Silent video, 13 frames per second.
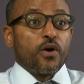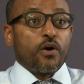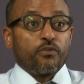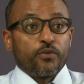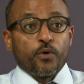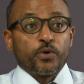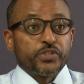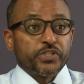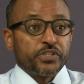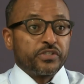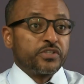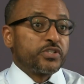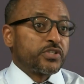of
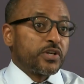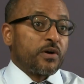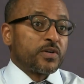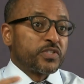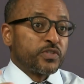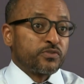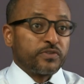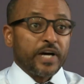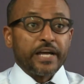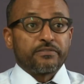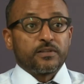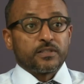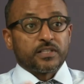oceans to our
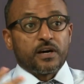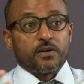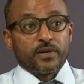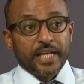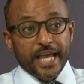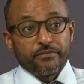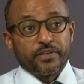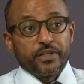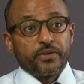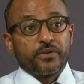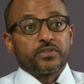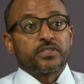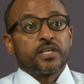survival, to our
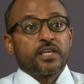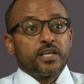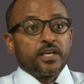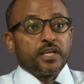livelihoods,